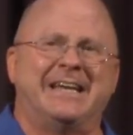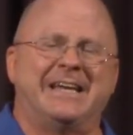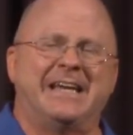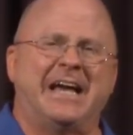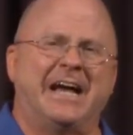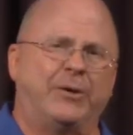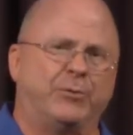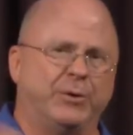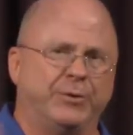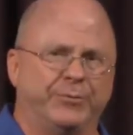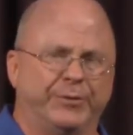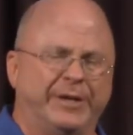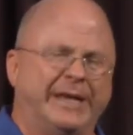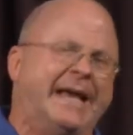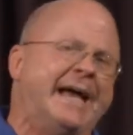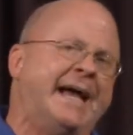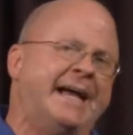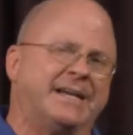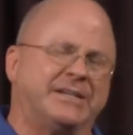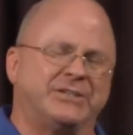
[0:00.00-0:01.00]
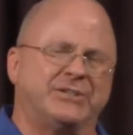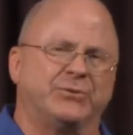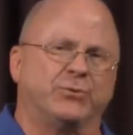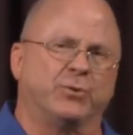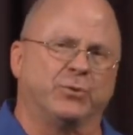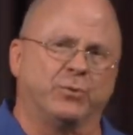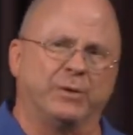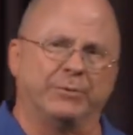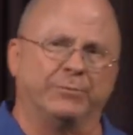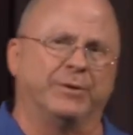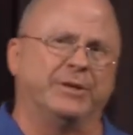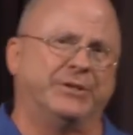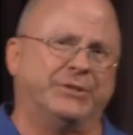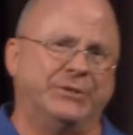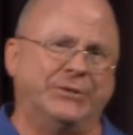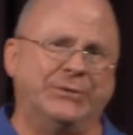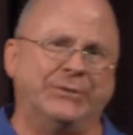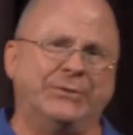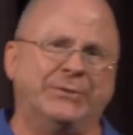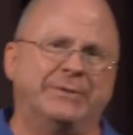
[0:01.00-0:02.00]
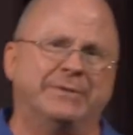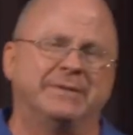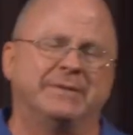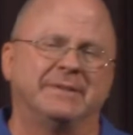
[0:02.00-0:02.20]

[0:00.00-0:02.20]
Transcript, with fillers: how we react or what we do.